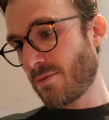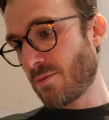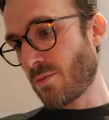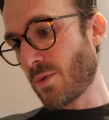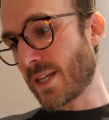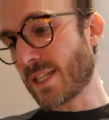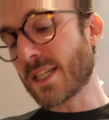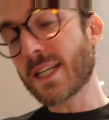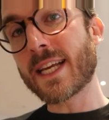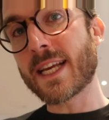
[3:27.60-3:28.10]

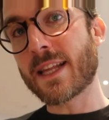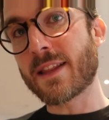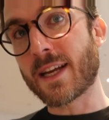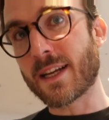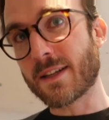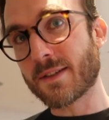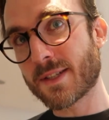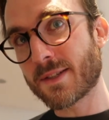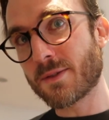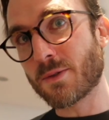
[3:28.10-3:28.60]
Wait till you hear that
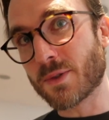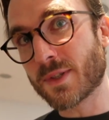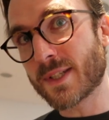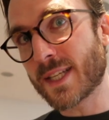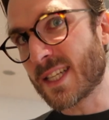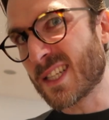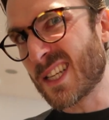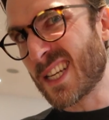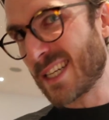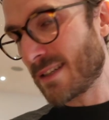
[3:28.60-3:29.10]
sort of
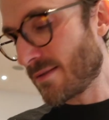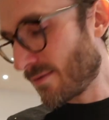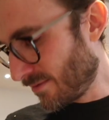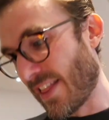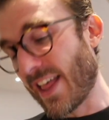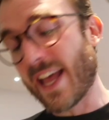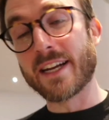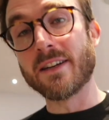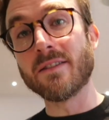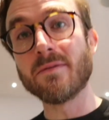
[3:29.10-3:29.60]
sizzling.
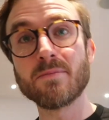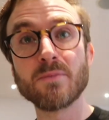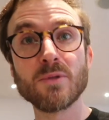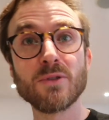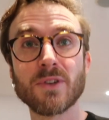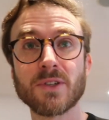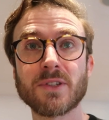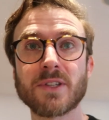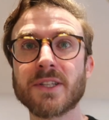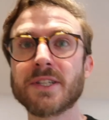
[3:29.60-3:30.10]
Then
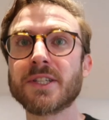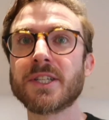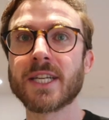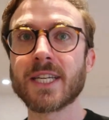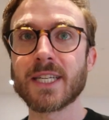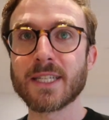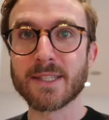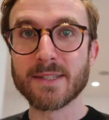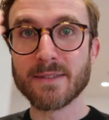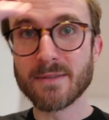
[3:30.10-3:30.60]
move on to the
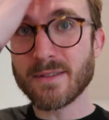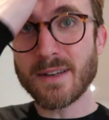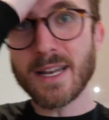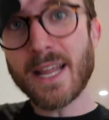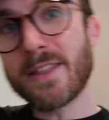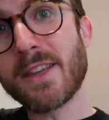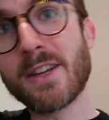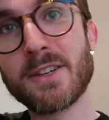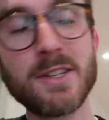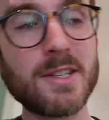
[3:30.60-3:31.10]
cheese.
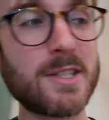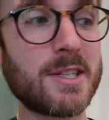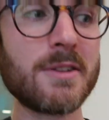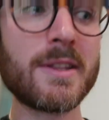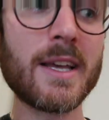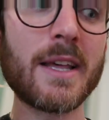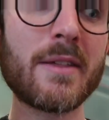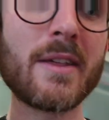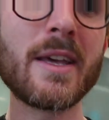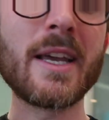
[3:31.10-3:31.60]
Let the onions do
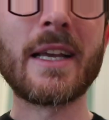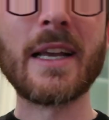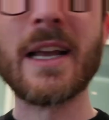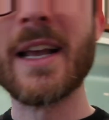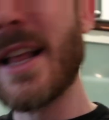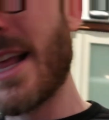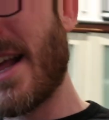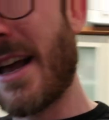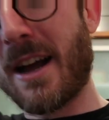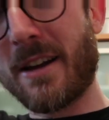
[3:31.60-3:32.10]
their thing.
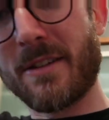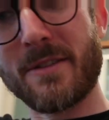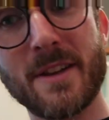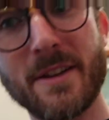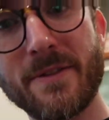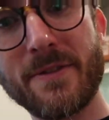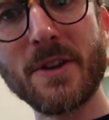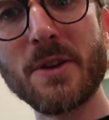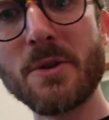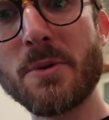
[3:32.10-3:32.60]

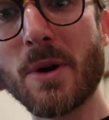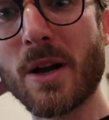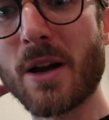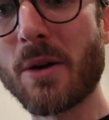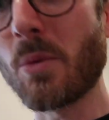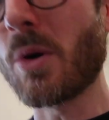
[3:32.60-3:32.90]
If you uh,